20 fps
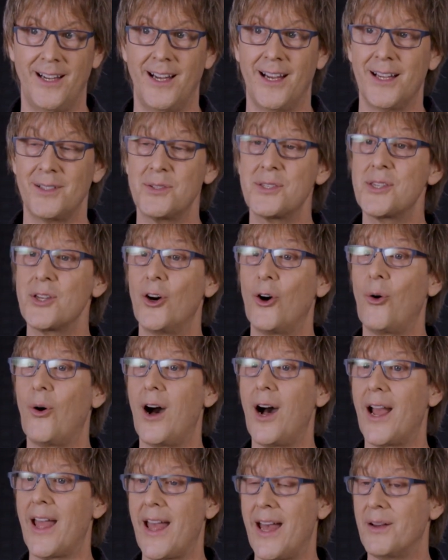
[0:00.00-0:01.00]
And so
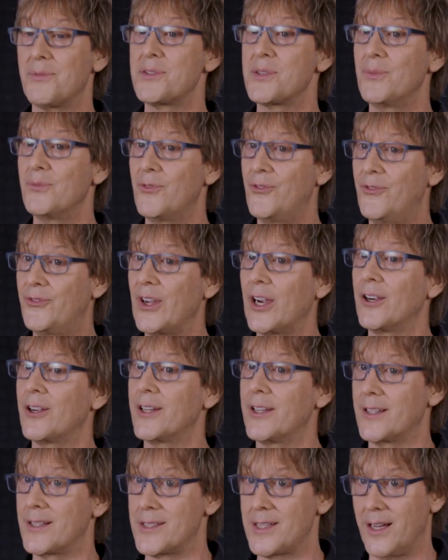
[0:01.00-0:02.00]
I have some
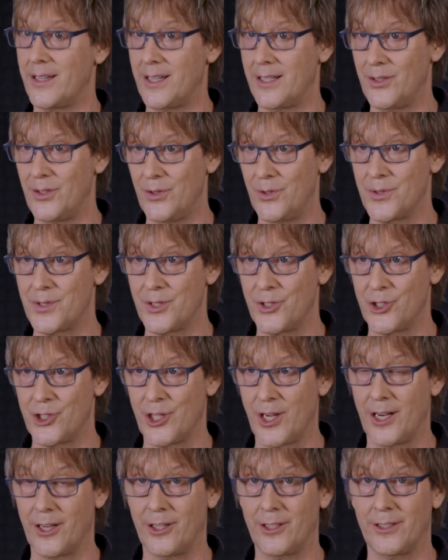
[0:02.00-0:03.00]
very exciting news to
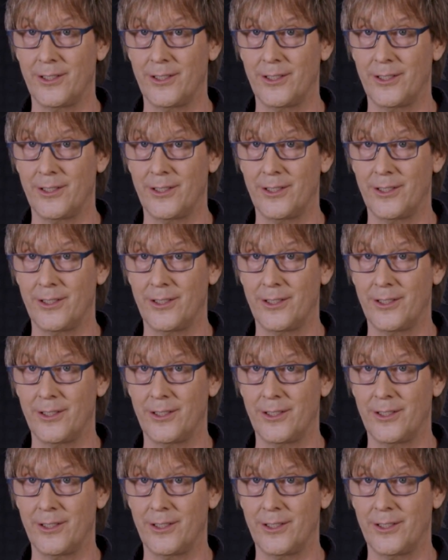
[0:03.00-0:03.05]
share.